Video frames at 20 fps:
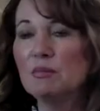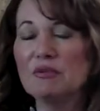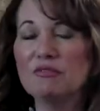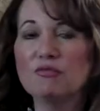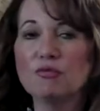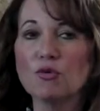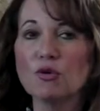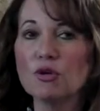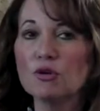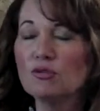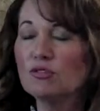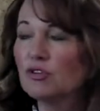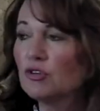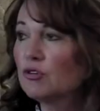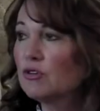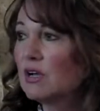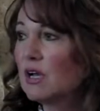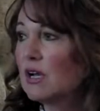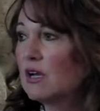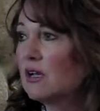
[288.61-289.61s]
before you
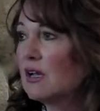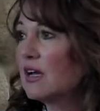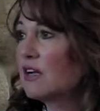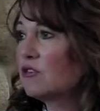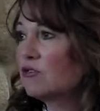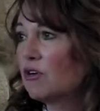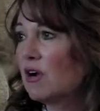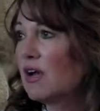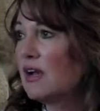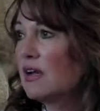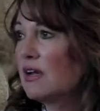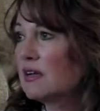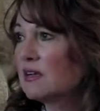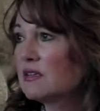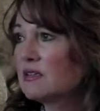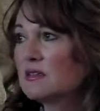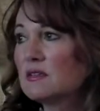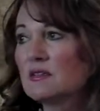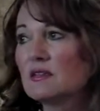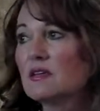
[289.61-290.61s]
turn on
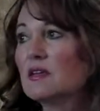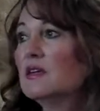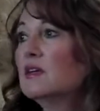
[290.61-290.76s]
electronics,